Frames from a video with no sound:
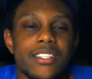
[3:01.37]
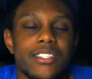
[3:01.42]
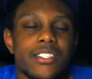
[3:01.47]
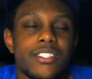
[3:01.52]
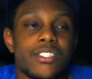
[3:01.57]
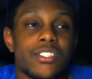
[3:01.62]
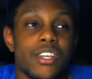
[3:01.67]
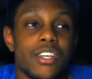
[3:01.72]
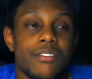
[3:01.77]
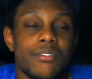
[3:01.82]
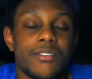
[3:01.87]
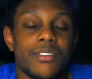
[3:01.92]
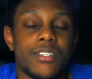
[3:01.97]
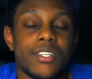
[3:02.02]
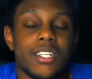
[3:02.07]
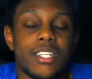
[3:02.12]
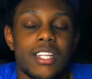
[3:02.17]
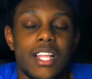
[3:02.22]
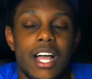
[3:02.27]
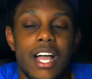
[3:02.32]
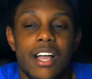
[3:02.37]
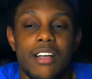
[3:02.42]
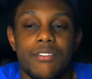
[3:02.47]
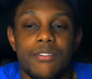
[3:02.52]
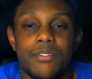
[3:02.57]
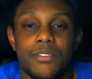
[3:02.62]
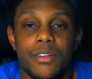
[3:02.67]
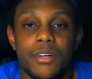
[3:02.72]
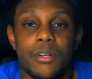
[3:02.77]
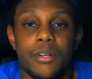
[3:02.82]
suffered a lot
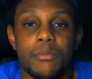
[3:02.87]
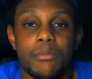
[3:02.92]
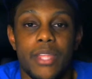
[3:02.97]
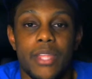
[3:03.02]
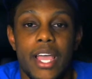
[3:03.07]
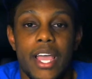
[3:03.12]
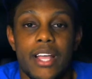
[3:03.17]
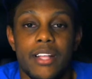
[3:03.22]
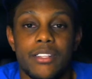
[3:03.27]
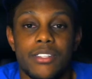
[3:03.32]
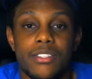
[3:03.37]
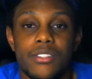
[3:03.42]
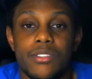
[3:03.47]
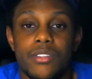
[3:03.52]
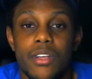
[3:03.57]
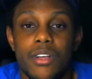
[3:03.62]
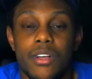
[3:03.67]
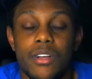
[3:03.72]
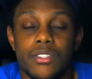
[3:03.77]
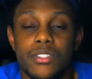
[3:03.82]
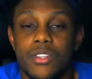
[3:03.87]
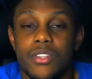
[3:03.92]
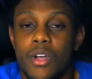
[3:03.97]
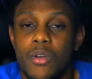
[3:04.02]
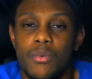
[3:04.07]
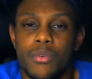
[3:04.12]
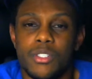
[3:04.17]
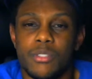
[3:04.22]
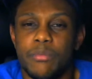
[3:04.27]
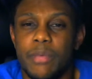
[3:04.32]
from that Star
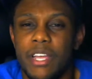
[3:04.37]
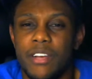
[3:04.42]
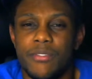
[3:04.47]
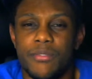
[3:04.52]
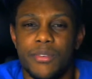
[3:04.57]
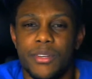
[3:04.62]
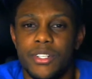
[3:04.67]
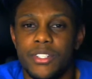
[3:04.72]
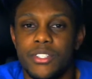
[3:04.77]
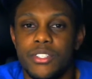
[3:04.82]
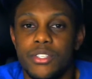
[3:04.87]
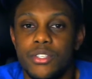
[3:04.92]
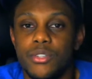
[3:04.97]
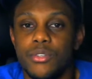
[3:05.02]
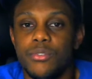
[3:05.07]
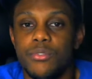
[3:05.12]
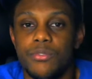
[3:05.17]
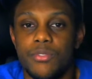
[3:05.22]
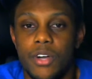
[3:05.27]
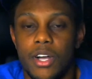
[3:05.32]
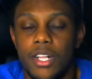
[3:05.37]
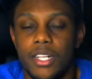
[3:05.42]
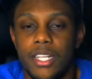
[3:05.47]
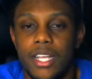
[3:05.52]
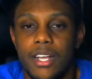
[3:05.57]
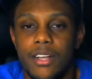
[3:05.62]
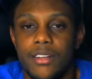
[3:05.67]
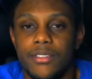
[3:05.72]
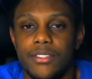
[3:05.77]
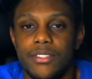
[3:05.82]
Wars Battlefront 2
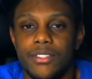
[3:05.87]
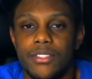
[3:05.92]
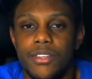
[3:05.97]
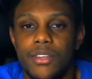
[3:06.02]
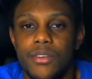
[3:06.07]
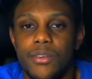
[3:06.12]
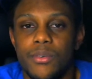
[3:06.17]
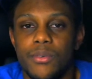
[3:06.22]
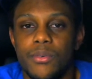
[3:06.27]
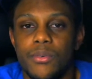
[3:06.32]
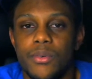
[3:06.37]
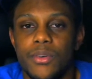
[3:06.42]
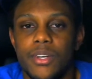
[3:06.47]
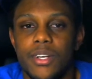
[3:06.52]
Fallout. So,